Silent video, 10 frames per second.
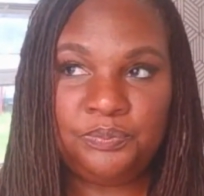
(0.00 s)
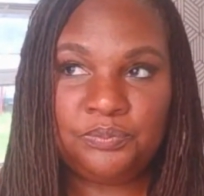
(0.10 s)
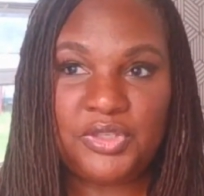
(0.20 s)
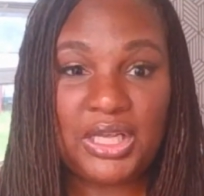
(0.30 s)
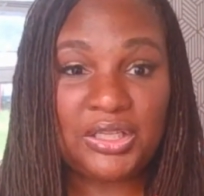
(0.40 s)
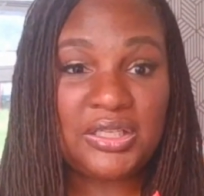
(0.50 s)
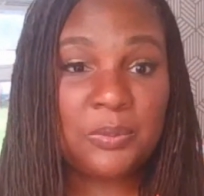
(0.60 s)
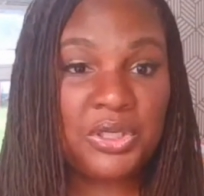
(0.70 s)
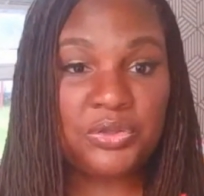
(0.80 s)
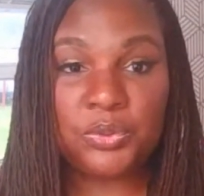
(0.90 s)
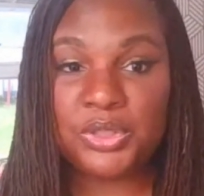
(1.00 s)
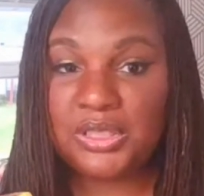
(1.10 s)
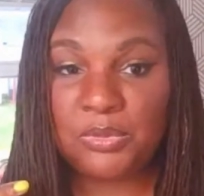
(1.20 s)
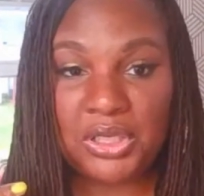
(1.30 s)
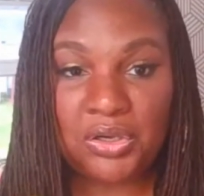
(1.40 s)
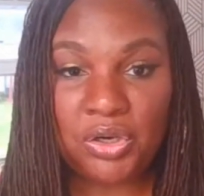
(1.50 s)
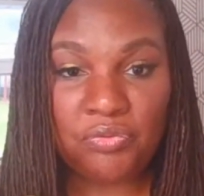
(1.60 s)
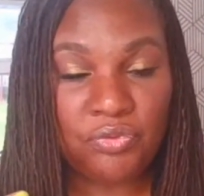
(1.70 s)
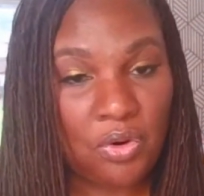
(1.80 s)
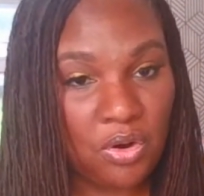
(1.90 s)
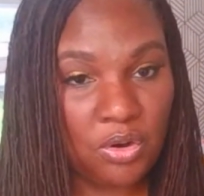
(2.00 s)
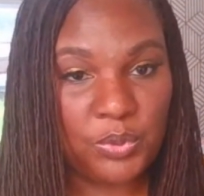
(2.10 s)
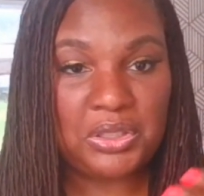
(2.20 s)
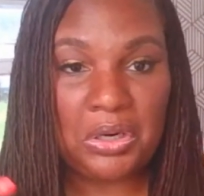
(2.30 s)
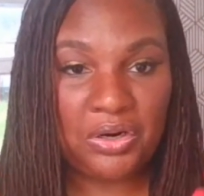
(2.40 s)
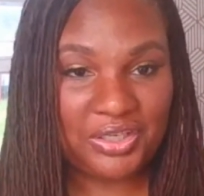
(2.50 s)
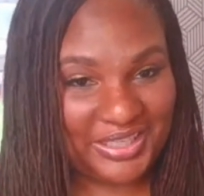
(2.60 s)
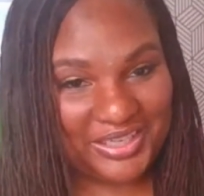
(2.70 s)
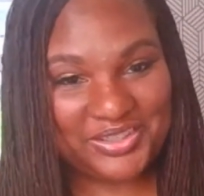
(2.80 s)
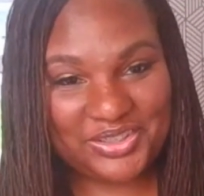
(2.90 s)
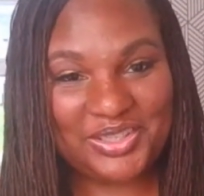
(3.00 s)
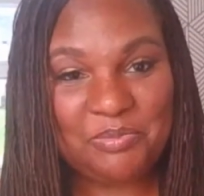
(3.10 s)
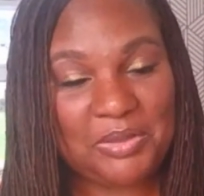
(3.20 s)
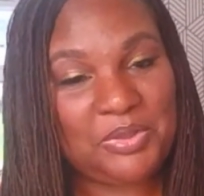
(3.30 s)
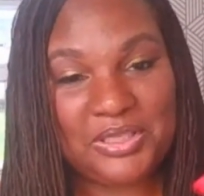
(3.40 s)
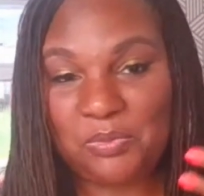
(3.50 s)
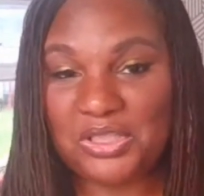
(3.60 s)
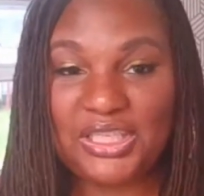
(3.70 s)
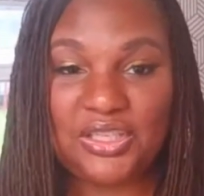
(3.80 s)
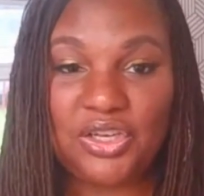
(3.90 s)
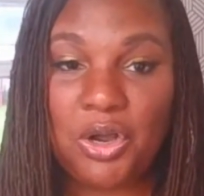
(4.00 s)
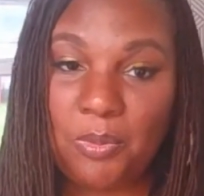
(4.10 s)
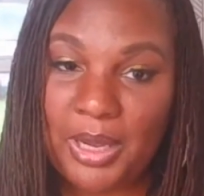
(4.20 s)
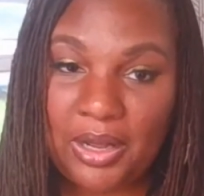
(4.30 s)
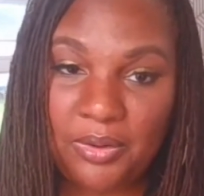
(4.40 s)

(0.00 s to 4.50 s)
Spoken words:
telling someone they're doing something wrong when there are standards maybe someone didn't know about.